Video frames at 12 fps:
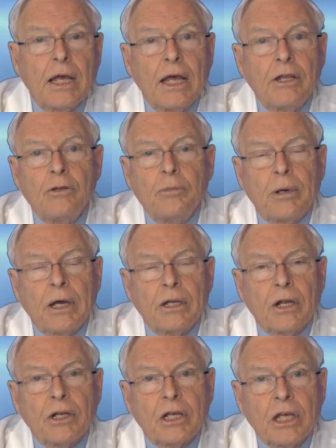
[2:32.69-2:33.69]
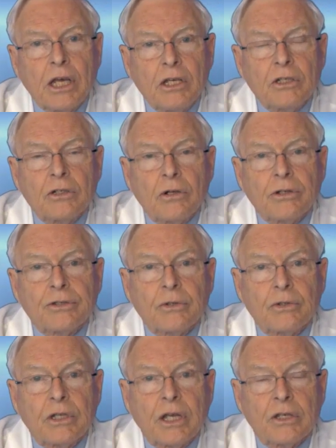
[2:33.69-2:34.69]
And you might on occasion also
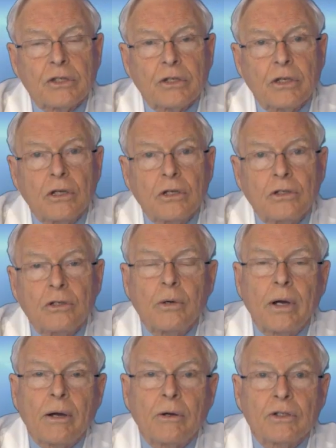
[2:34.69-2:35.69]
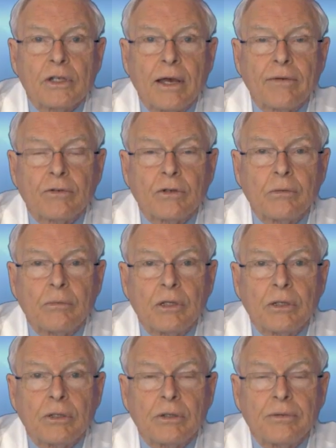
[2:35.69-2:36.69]
test 2 hours after a
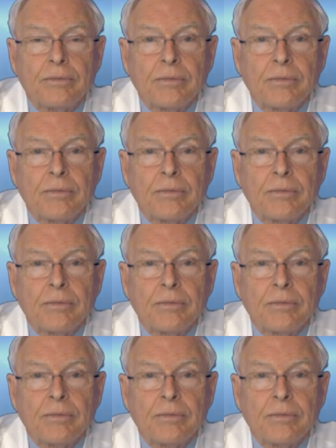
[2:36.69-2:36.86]
meal.